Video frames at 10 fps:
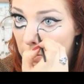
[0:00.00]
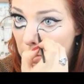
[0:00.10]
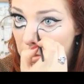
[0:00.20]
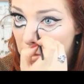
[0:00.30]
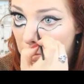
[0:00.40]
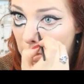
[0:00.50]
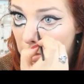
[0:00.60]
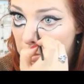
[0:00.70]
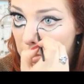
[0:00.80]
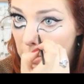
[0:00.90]
But you're
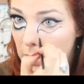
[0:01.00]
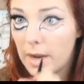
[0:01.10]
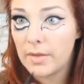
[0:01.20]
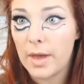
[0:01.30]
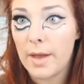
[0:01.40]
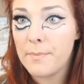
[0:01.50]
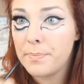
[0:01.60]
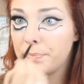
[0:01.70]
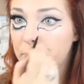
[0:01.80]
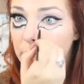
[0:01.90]
welcome to try that.
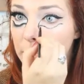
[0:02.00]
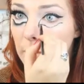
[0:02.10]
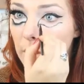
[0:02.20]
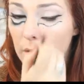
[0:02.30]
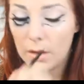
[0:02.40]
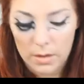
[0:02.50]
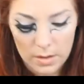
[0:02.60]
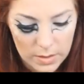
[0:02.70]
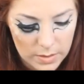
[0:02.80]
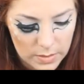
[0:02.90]

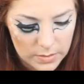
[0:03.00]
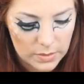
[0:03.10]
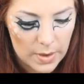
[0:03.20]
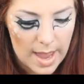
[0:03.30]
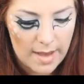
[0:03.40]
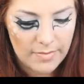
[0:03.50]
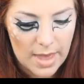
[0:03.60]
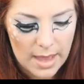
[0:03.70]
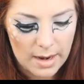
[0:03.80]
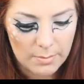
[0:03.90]
So I have that.